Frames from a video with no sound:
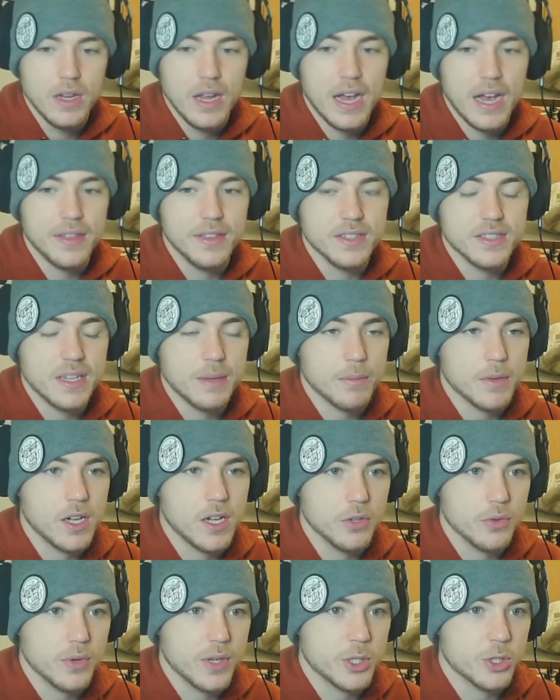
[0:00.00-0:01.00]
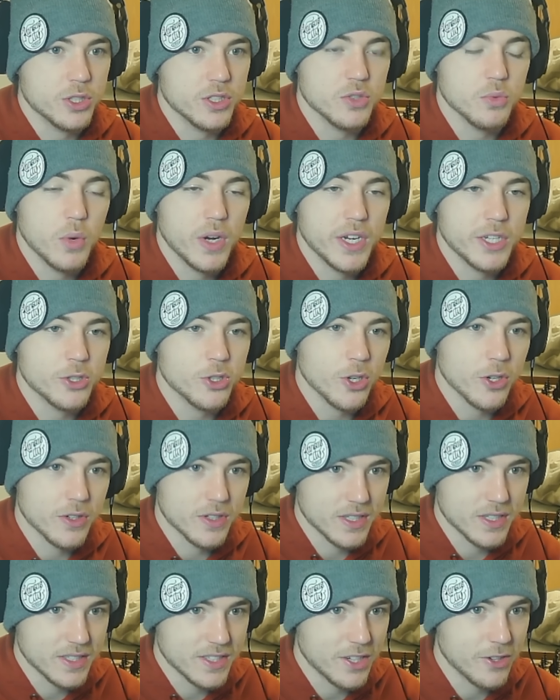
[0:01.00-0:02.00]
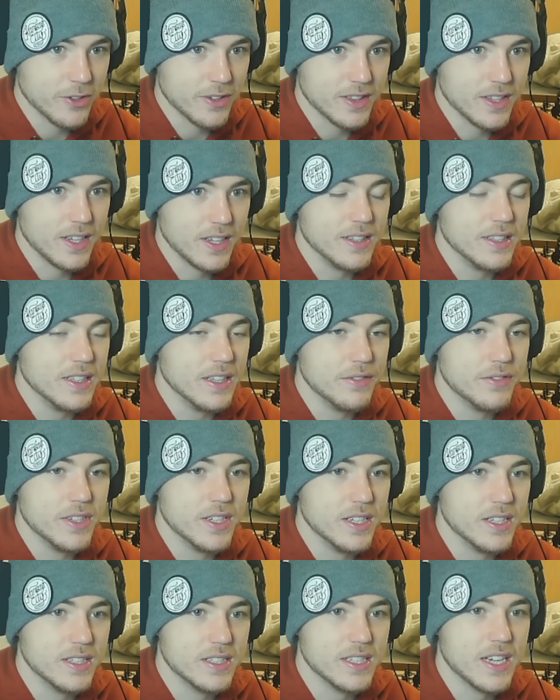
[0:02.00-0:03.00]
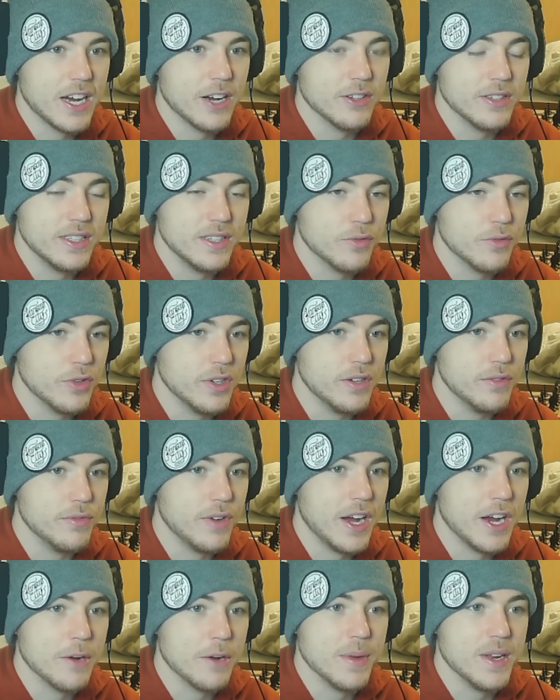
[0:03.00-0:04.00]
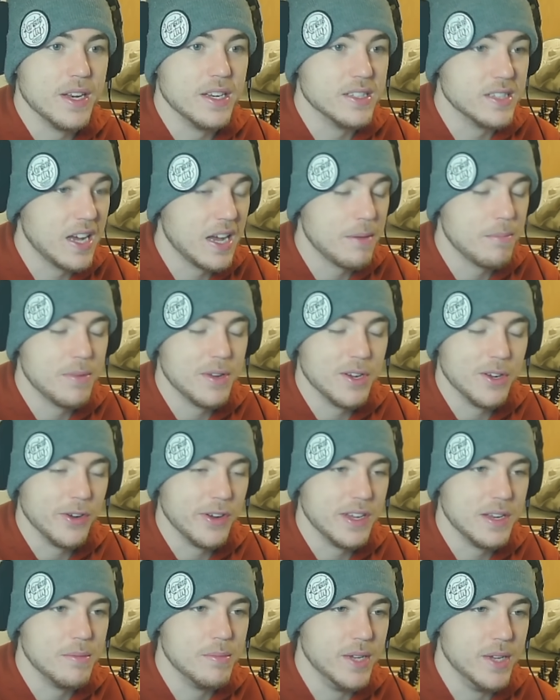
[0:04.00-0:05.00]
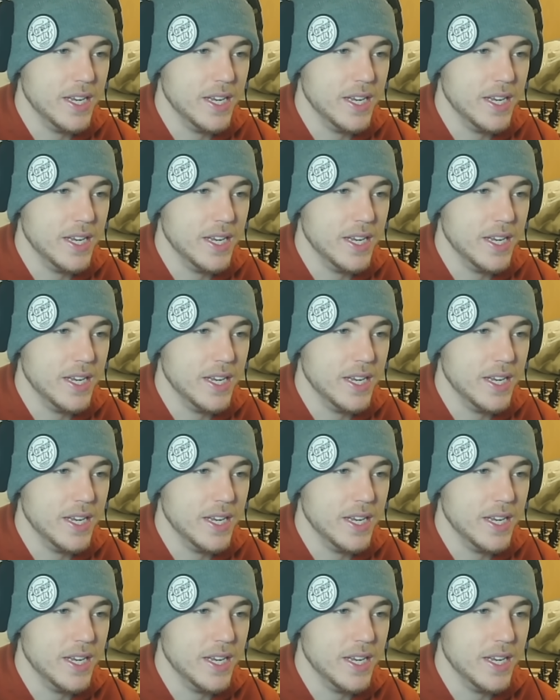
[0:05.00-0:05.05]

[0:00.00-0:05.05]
had the same coloration as white sharks, considering they lived in an entirely different environment and time period,